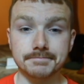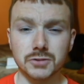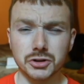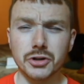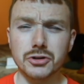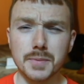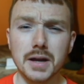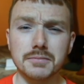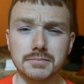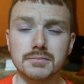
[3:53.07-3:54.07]
Just go to
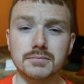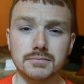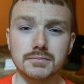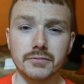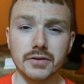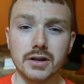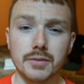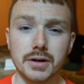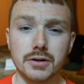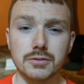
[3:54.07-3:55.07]
bed feeling a
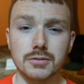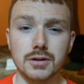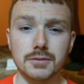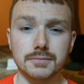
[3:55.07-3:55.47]
bit cool.